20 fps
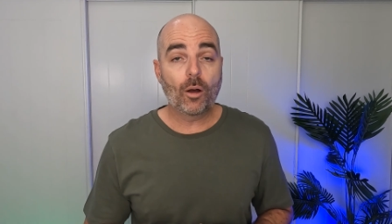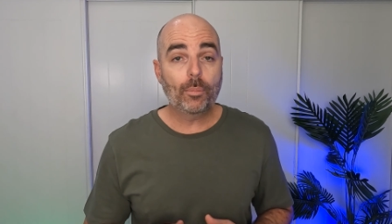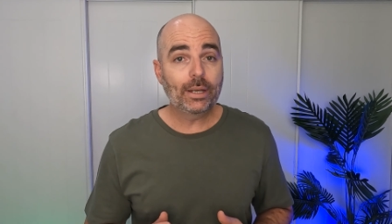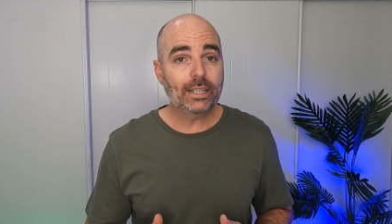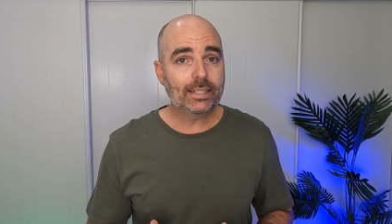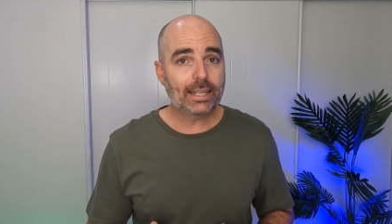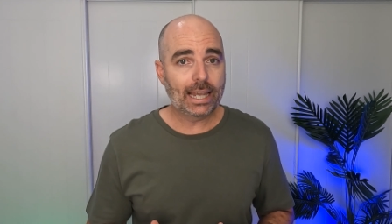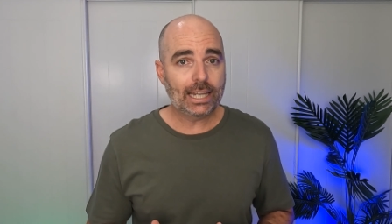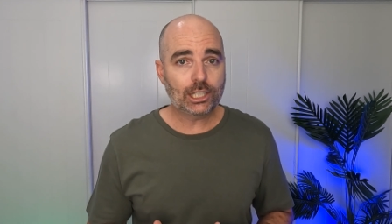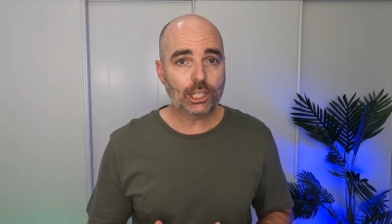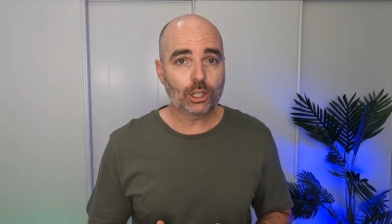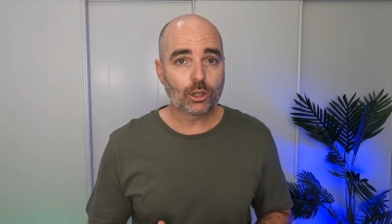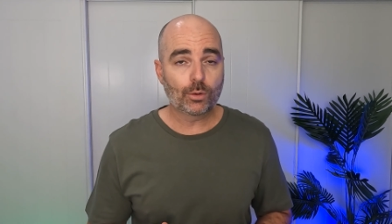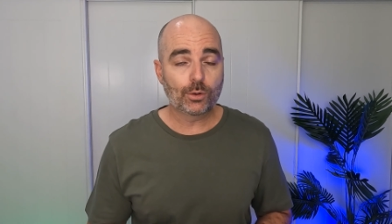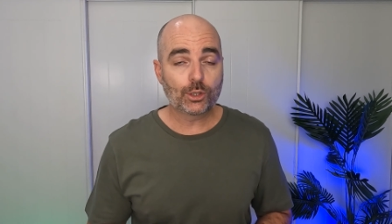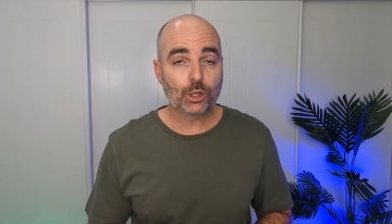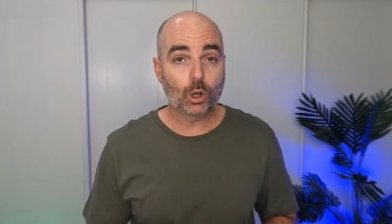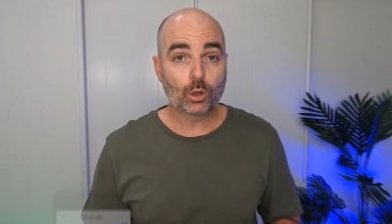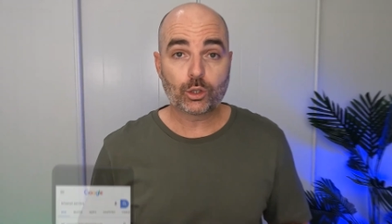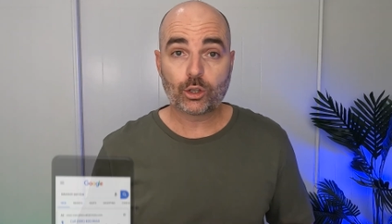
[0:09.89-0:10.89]
I've been testing
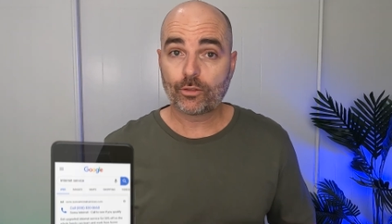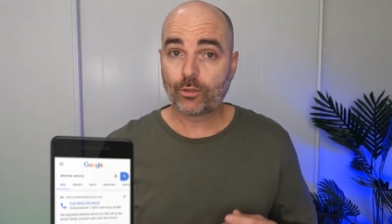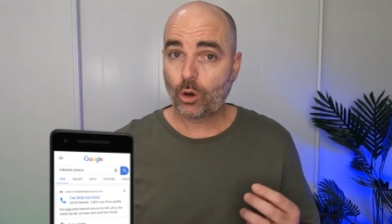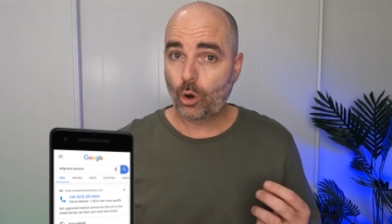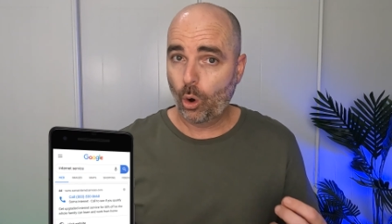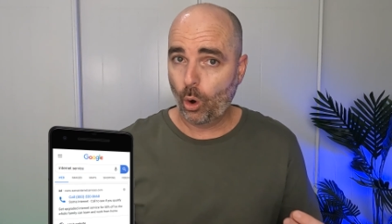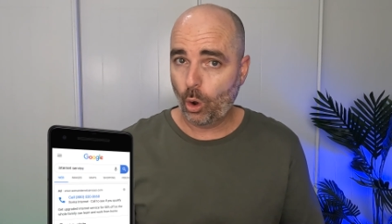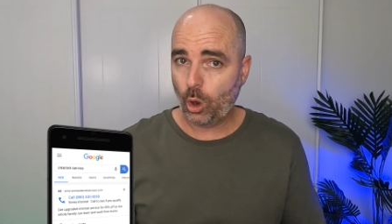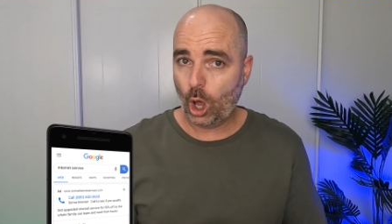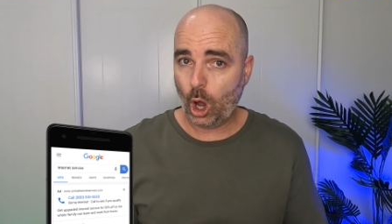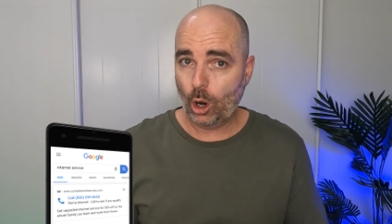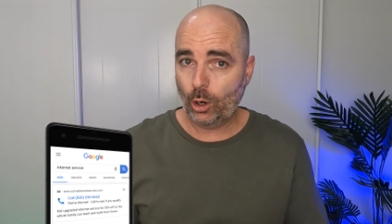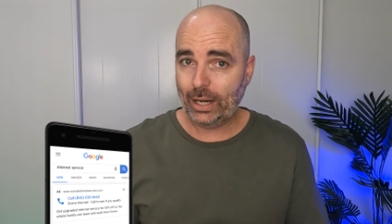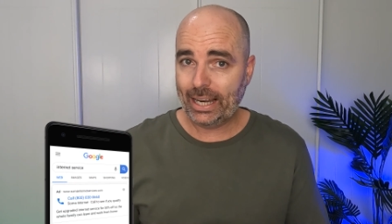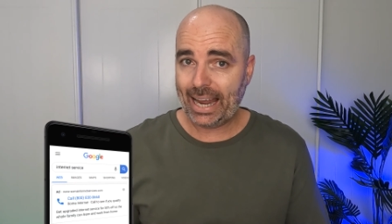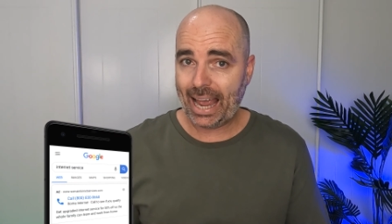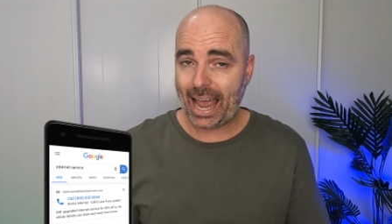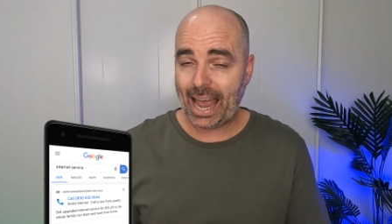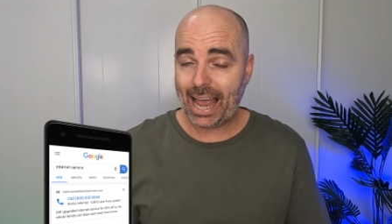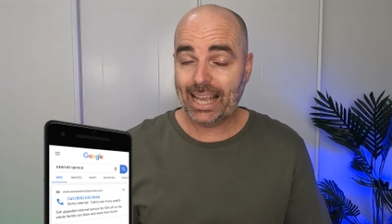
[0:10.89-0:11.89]
the results of
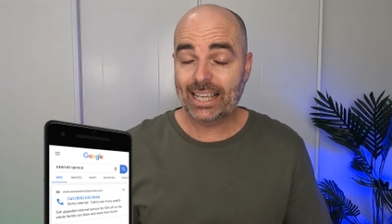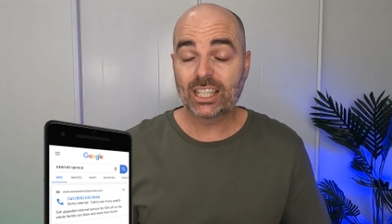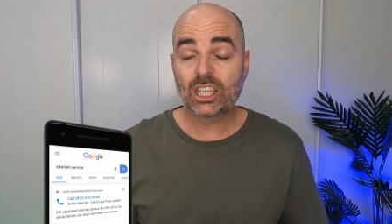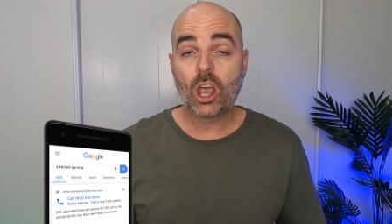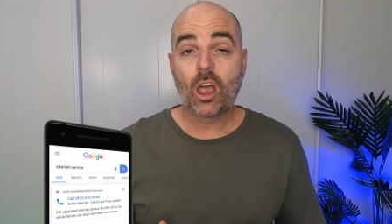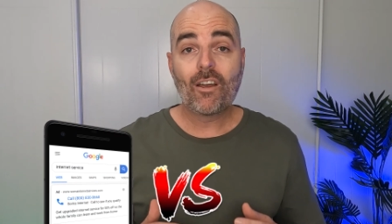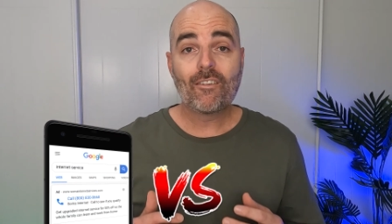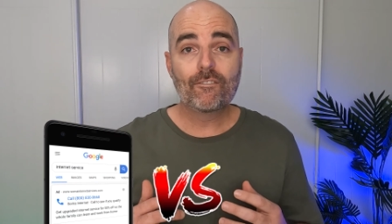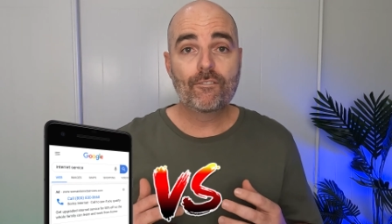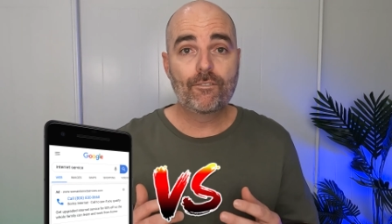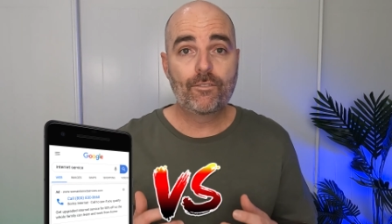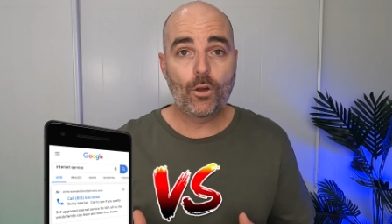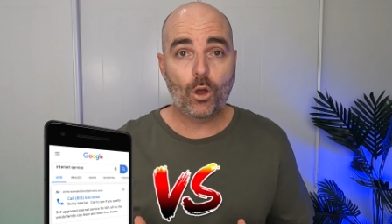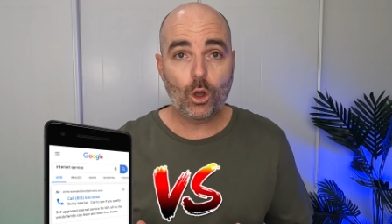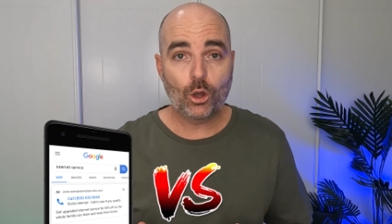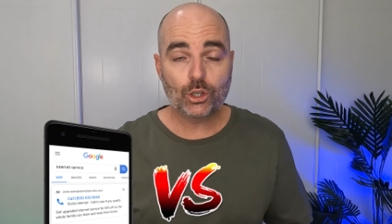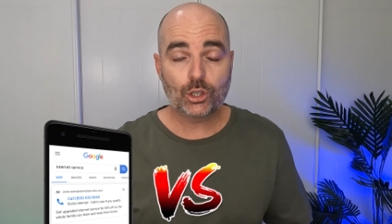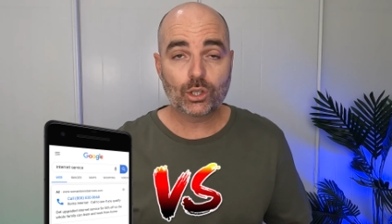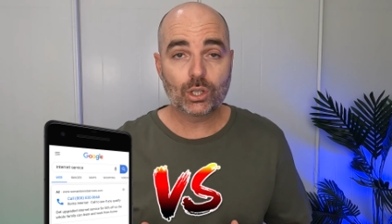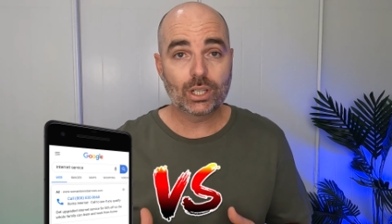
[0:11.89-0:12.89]
call-only ads
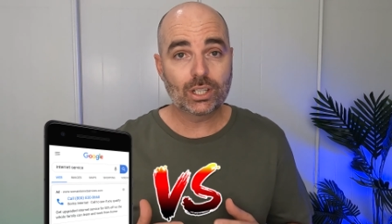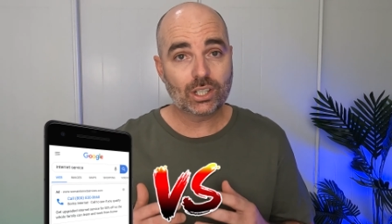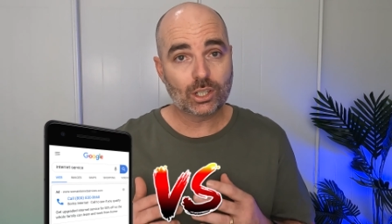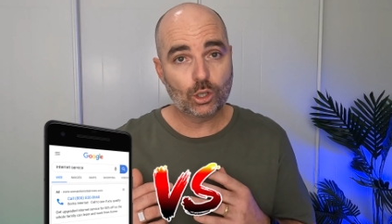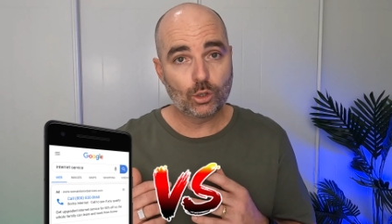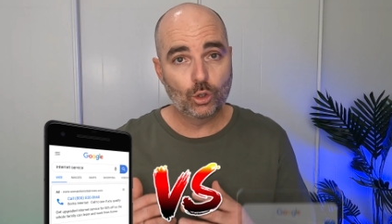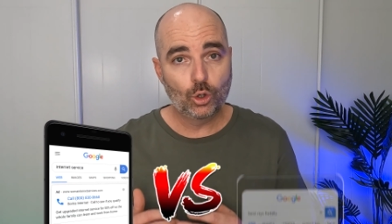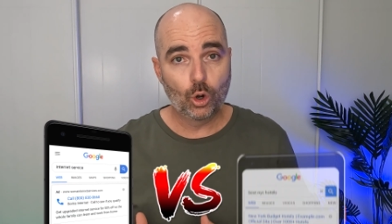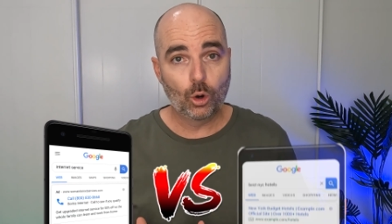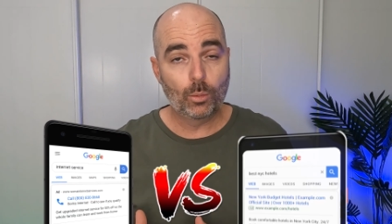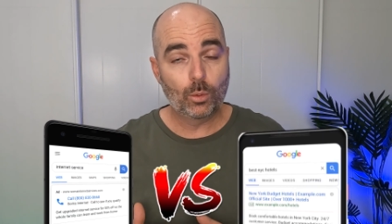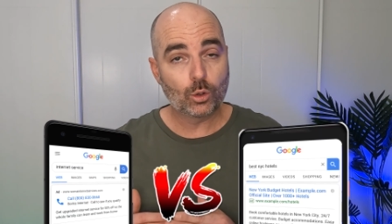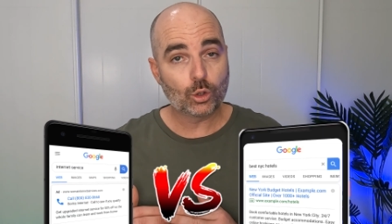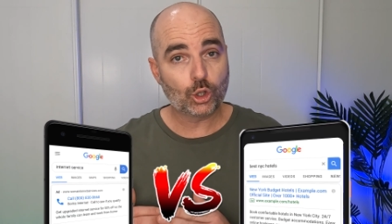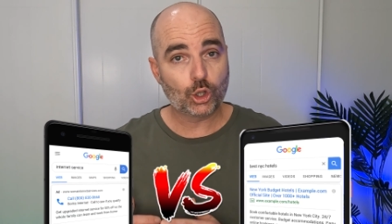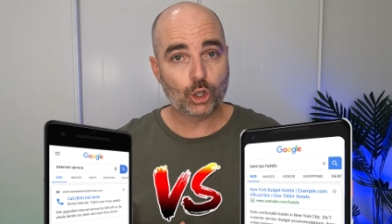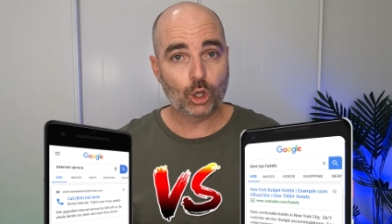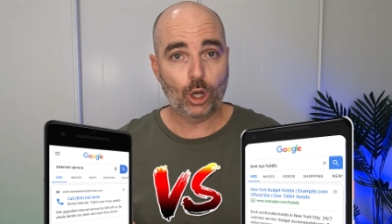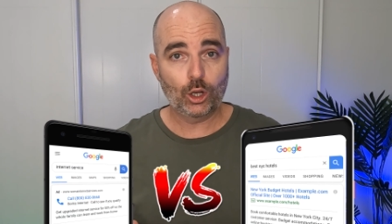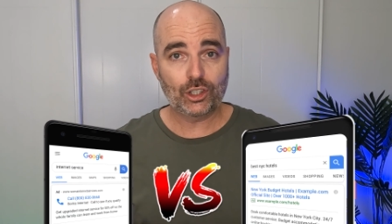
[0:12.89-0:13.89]
versus normal
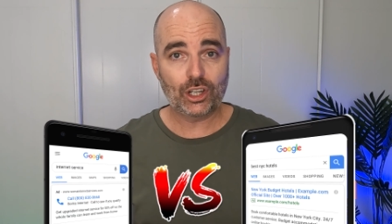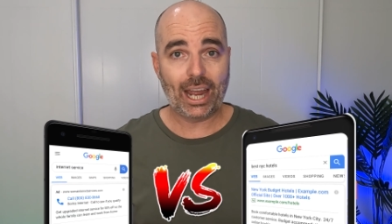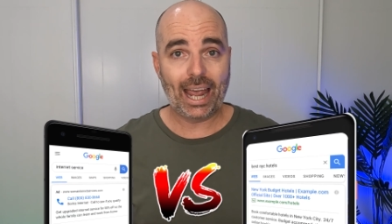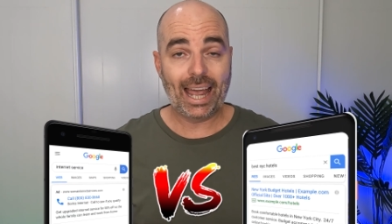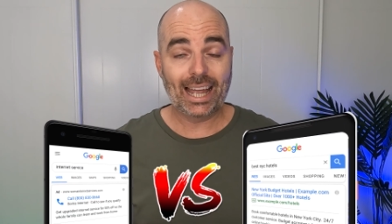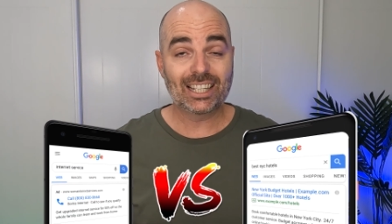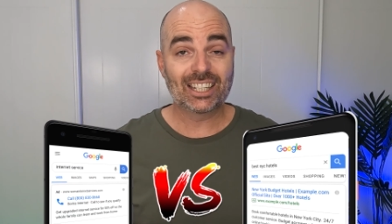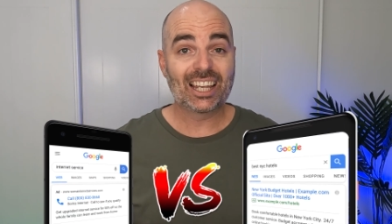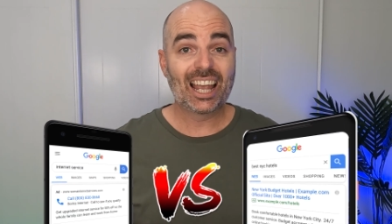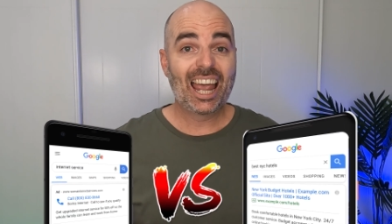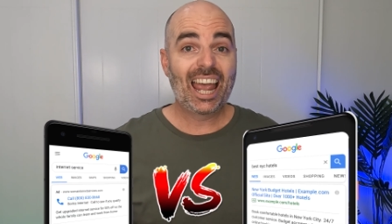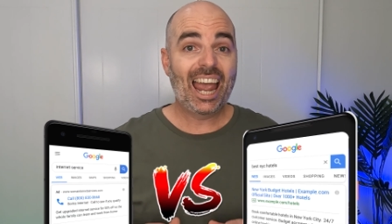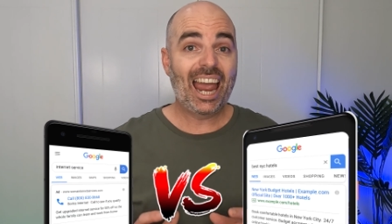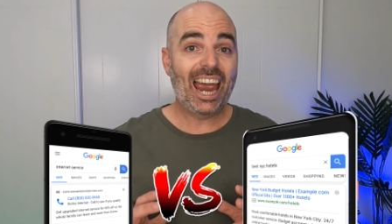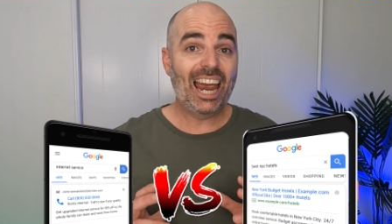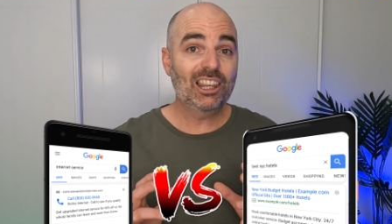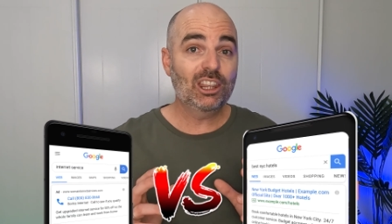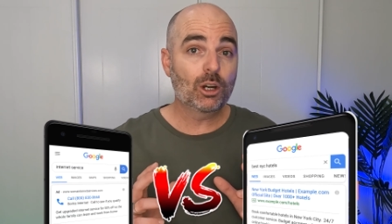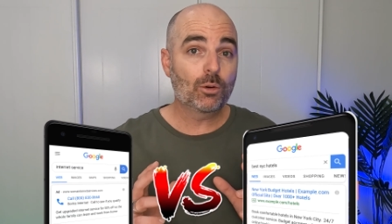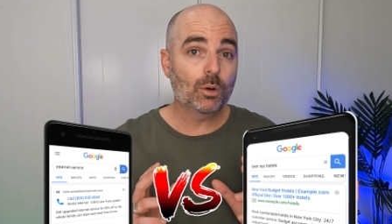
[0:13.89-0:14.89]
search ads,
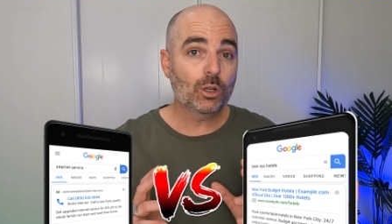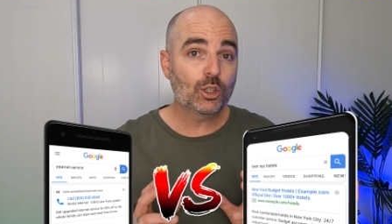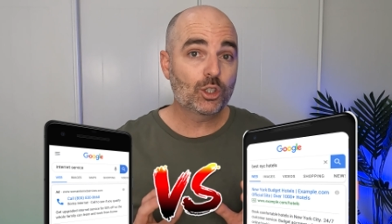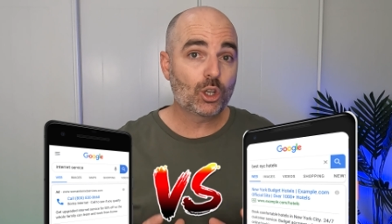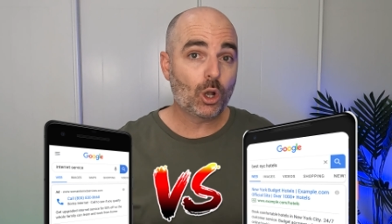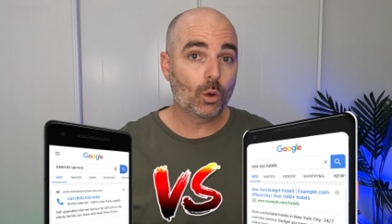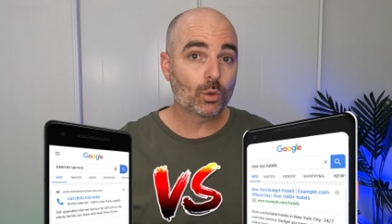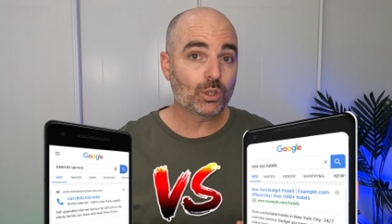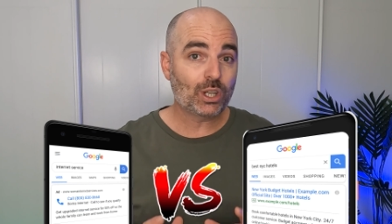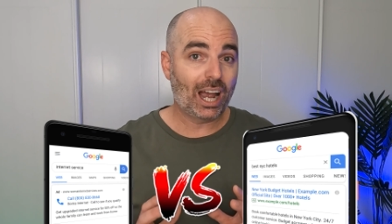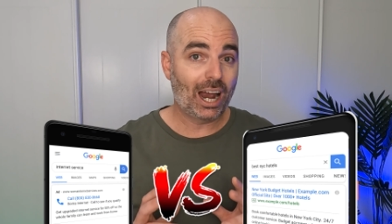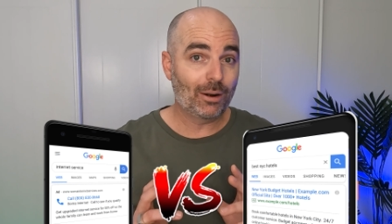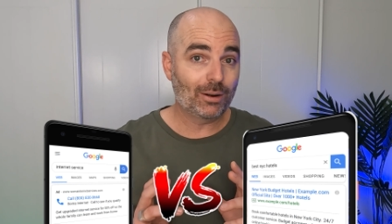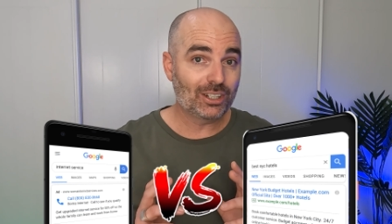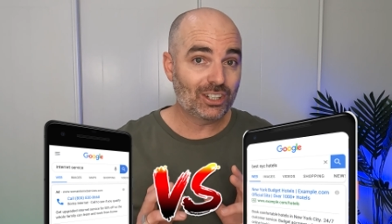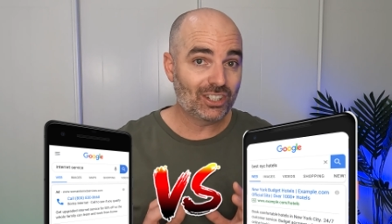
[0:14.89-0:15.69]
and the results are